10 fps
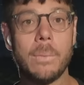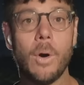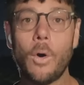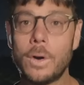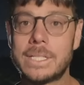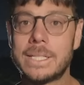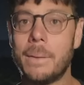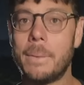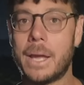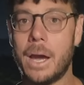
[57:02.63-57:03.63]
Arab or
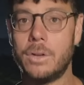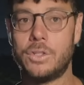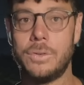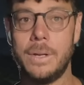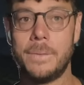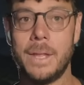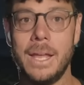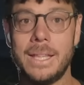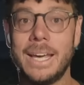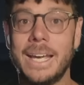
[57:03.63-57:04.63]
Islamic country.
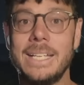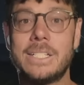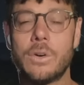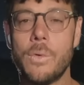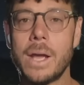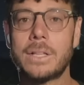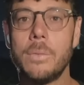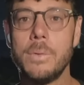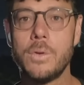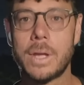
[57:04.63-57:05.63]
There is
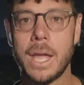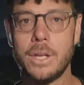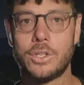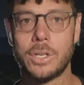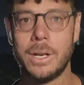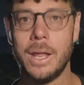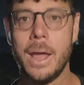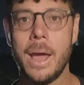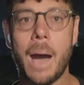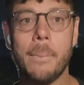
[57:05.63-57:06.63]
direct
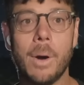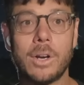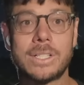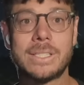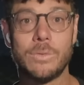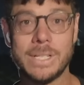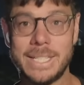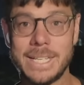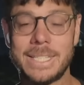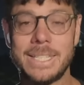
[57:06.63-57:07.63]
communication amongst the
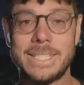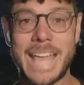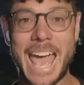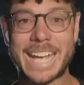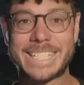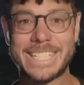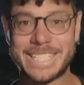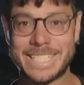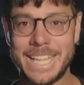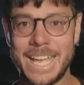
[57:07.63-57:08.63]
resistance
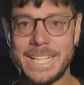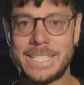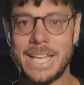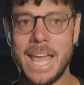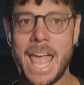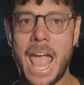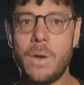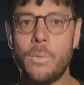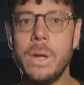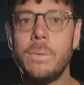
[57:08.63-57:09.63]
axis states,
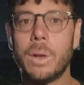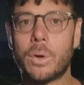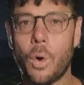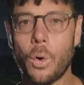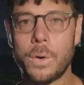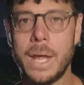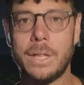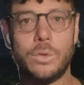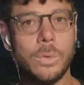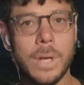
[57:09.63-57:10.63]
and we will
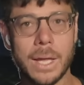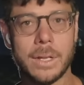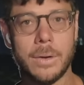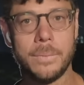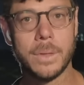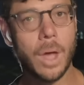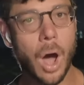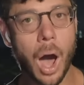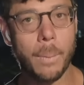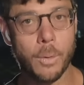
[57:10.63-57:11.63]
coordinate together
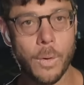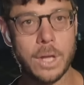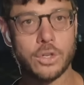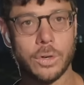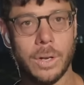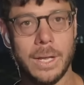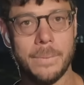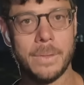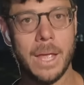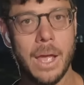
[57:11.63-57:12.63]

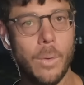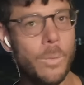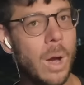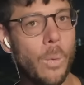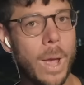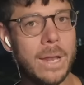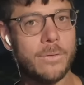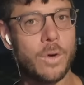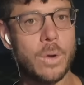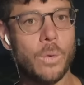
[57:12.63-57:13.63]
operationally." We are
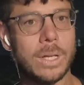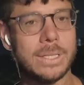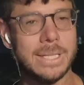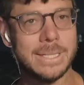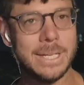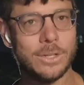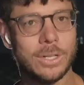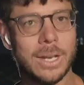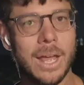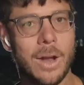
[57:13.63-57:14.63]
waiting for Iran's
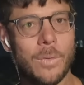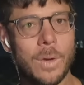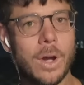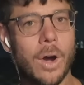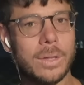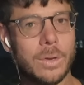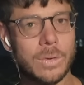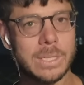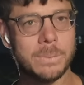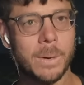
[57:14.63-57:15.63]
decision regarding
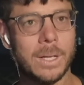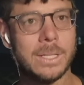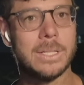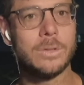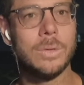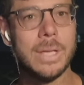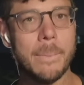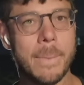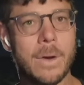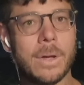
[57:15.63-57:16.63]
the response to
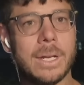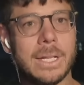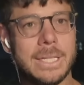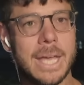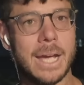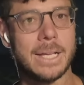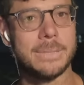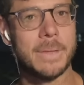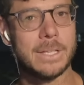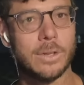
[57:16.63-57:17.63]
the American
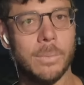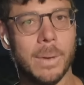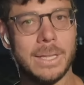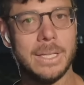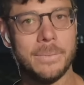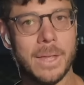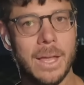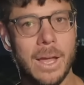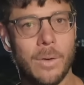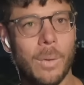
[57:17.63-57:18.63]
attacks. So, Mati,
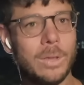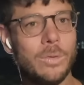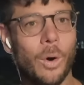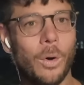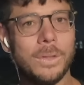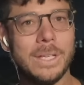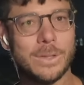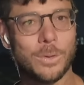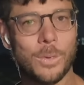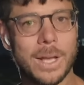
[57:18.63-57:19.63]
what do all these